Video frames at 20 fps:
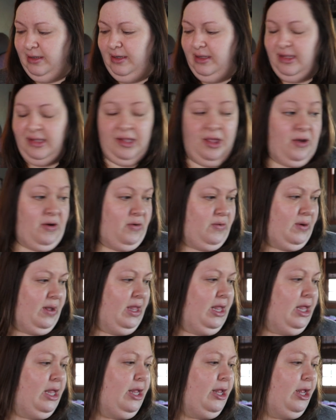So
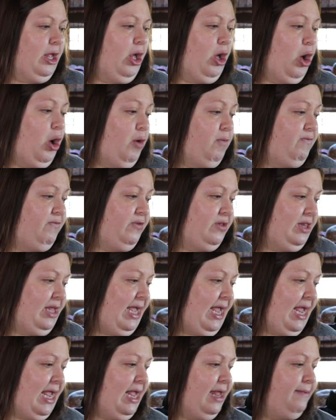
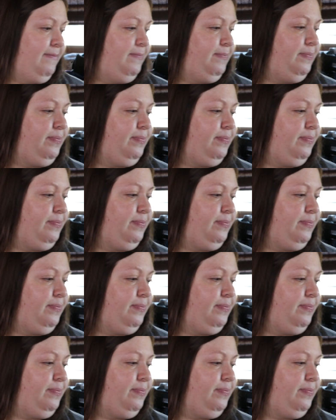hopefully